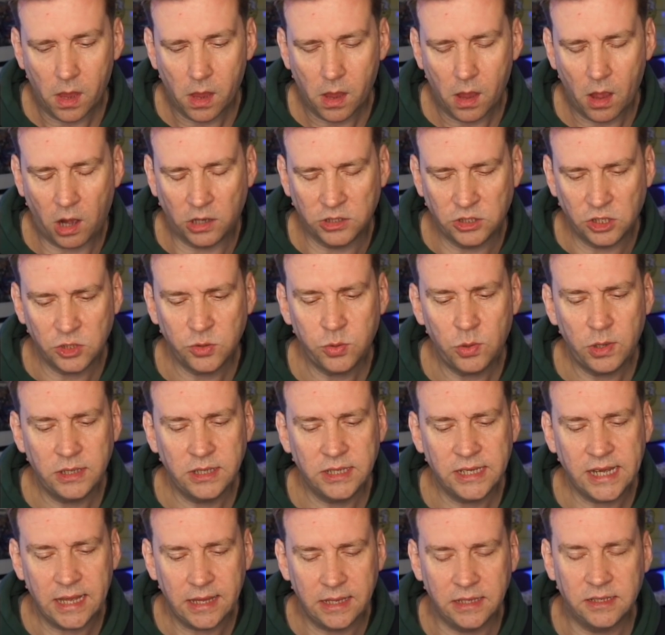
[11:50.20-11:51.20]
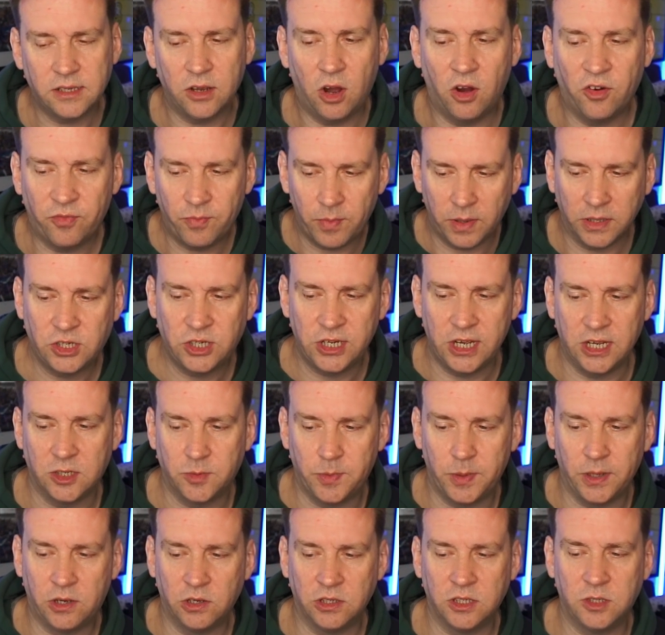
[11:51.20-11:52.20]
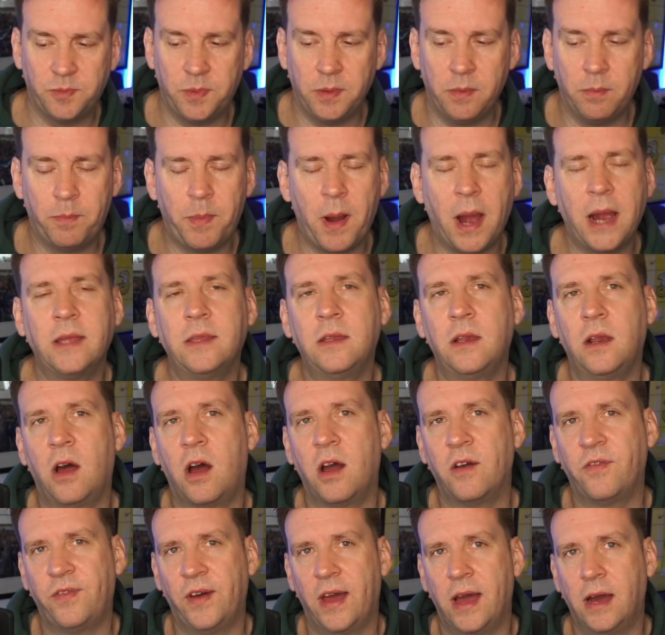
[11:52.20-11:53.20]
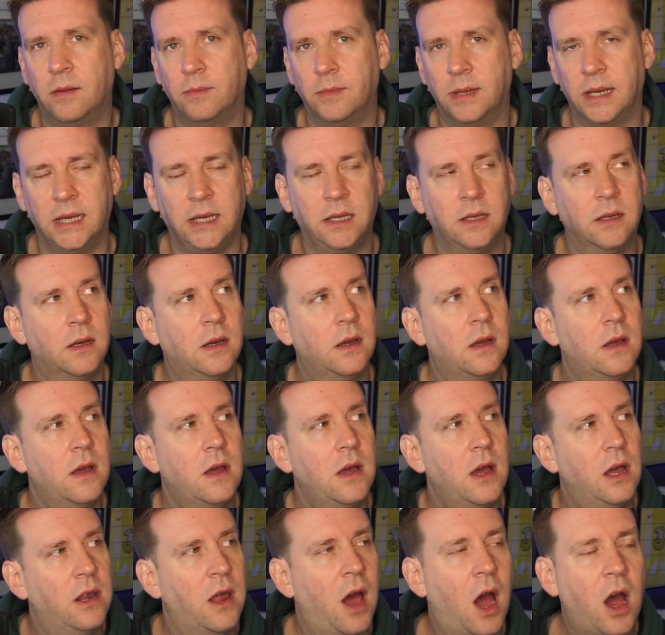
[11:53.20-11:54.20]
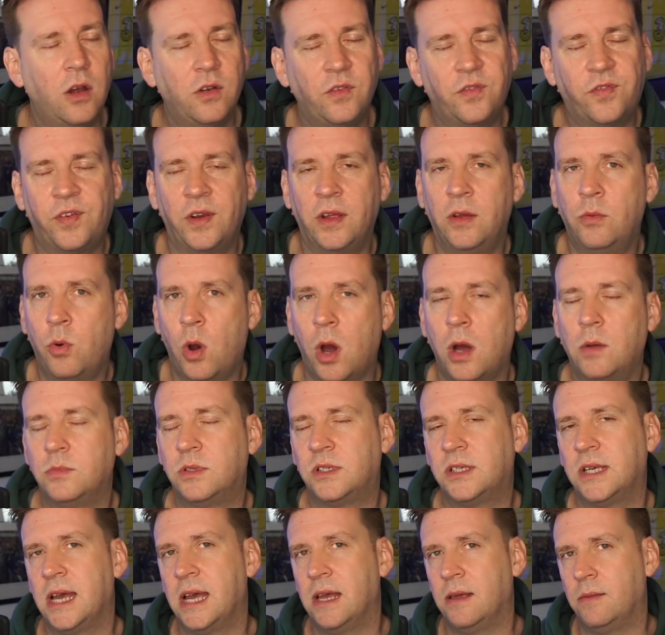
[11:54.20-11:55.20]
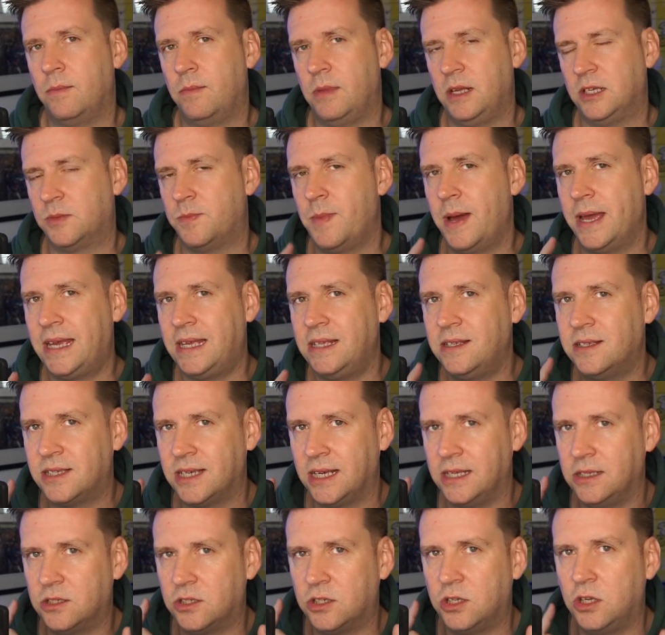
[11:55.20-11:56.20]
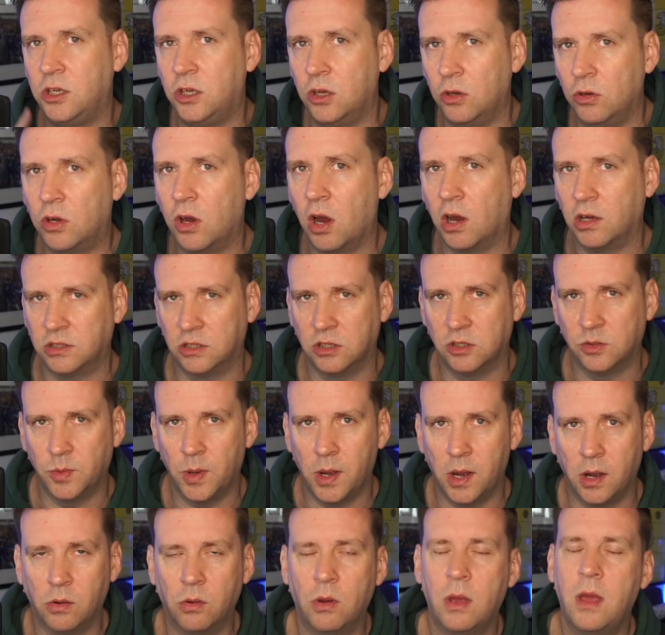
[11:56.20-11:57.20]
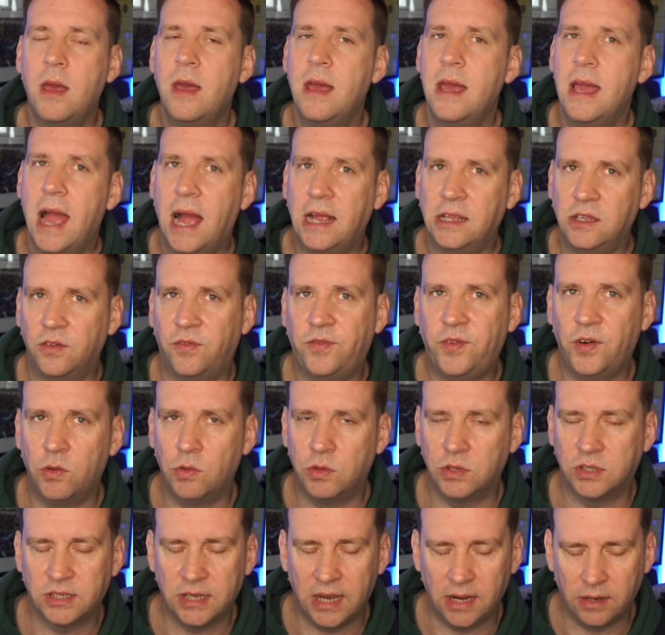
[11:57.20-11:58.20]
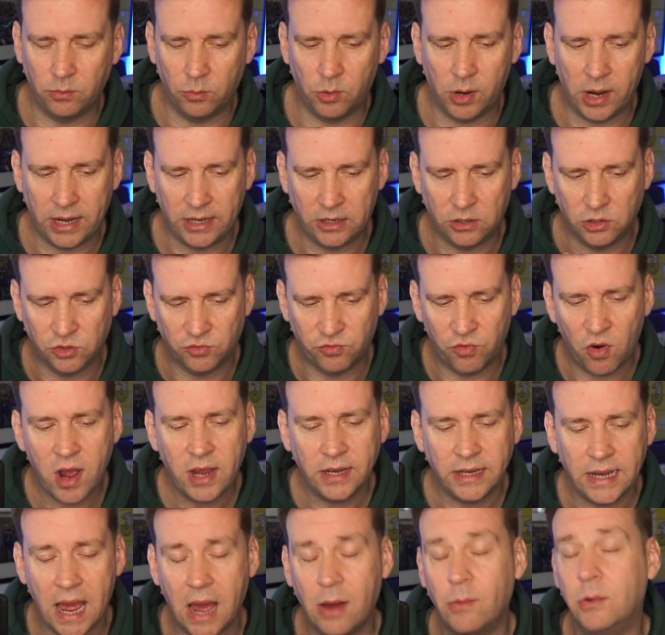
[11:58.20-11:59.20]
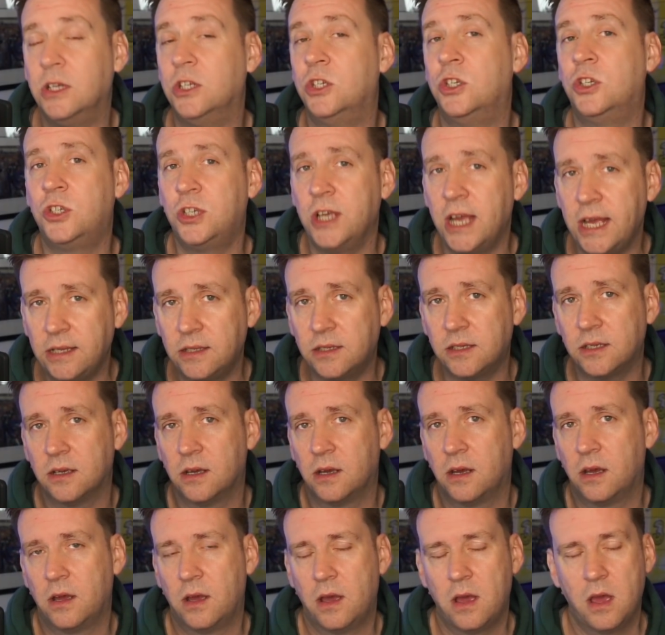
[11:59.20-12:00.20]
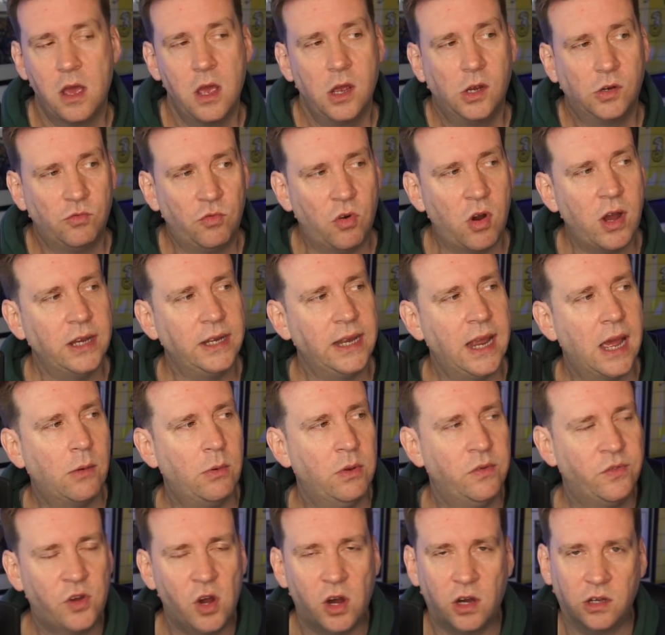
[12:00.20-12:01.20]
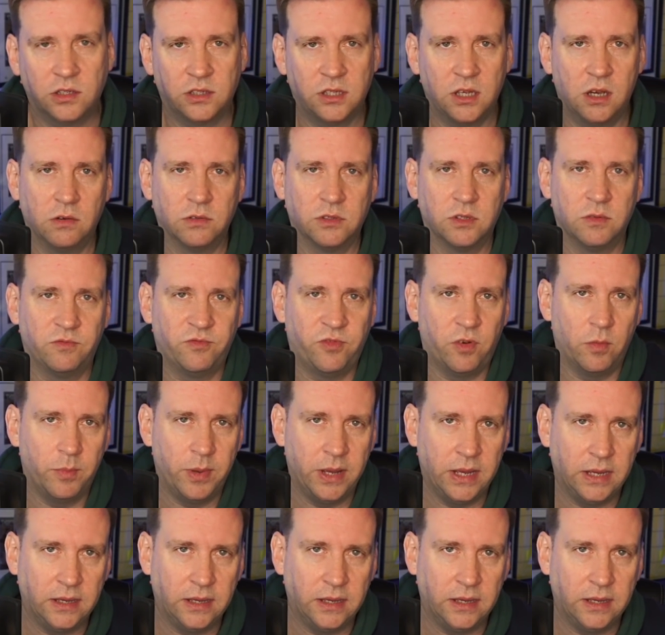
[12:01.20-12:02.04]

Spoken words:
I just wanted to get this off my chest because it's been bugging the life out of me. And hopefully what I'm saying is making sense to you guys as well. And you feel the same way. Because right now it's shit. Right now we've got ourselves from being